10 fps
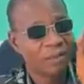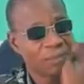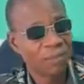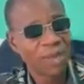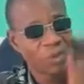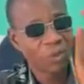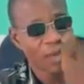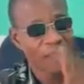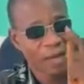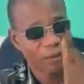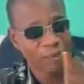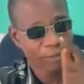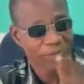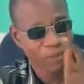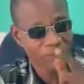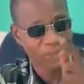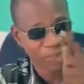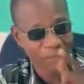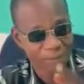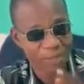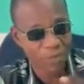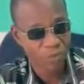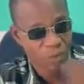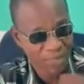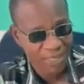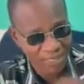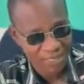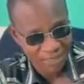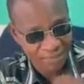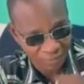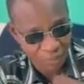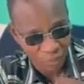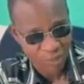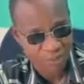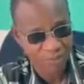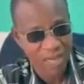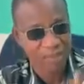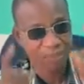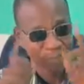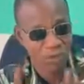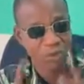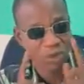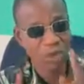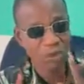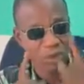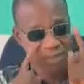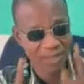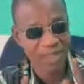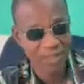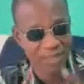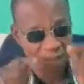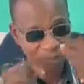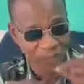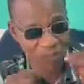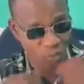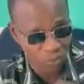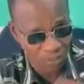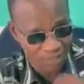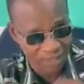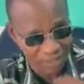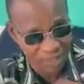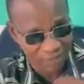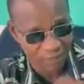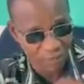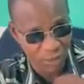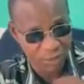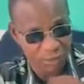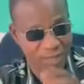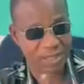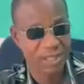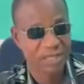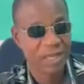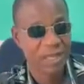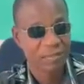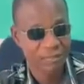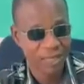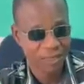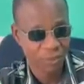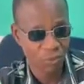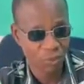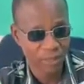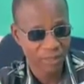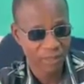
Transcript: But quite apart from the government, we the individuals, my major concern is about we the individual, the businessmen and women.